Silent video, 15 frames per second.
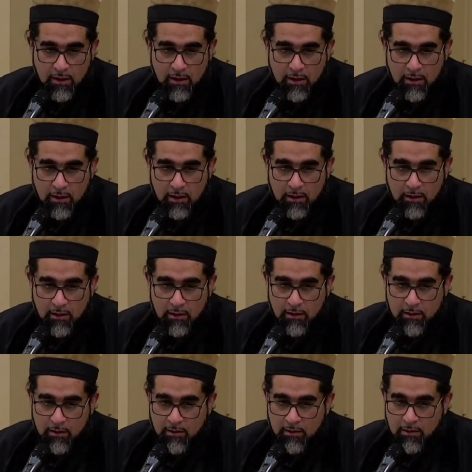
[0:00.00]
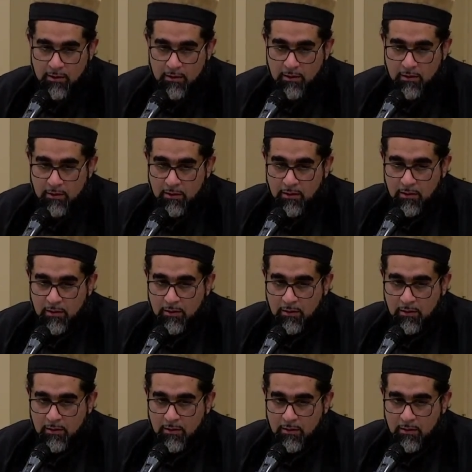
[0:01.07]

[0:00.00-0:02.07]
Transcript: (silence)